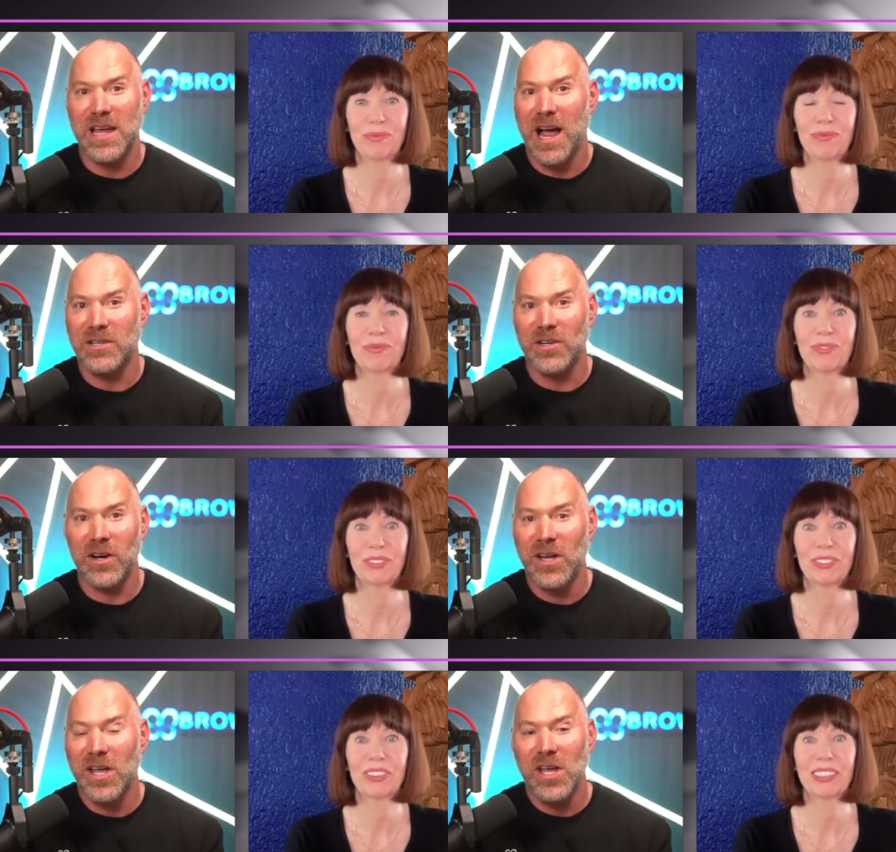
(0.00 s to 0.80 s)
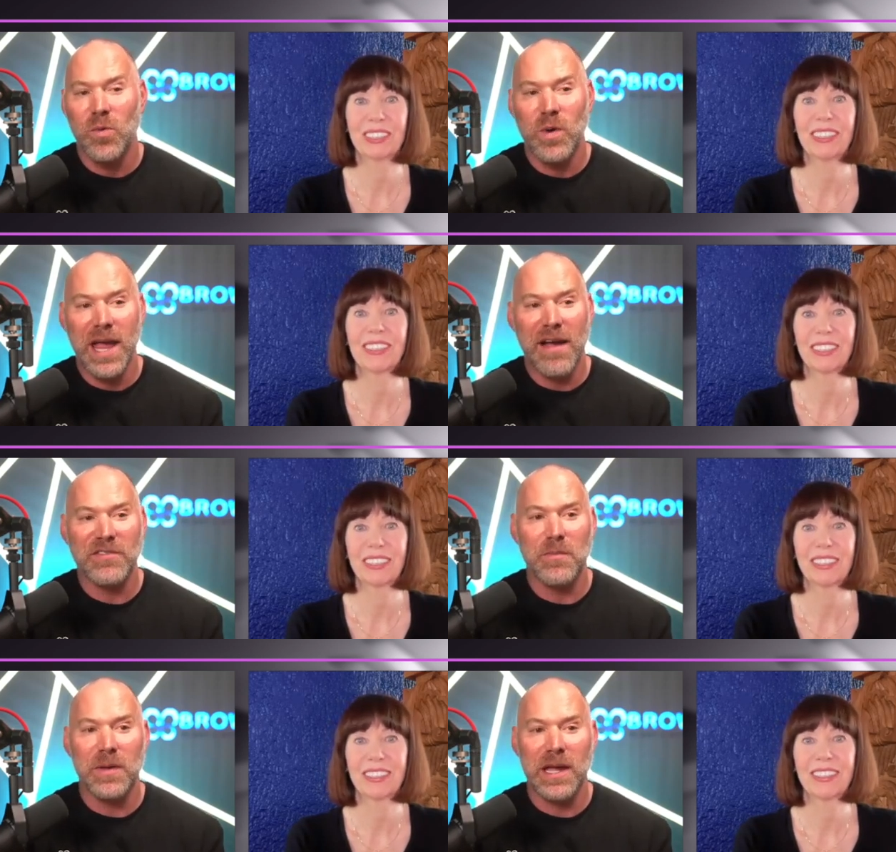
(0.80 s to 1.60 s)
Speaker 1: doctor. We have
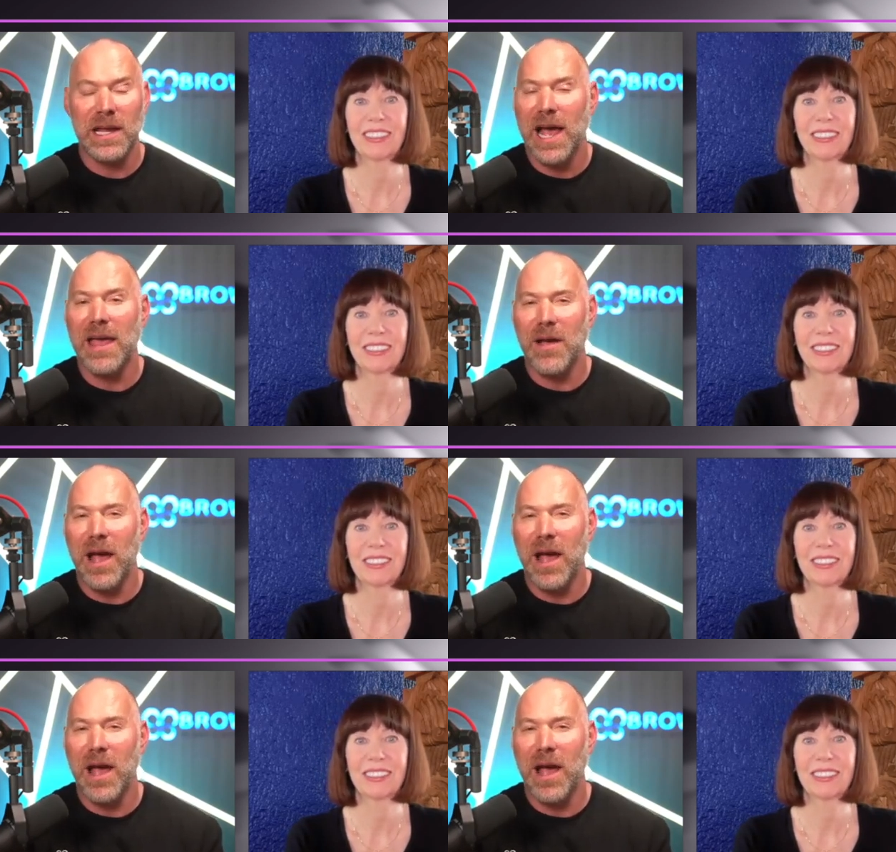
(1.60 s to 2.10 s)
to pick. I,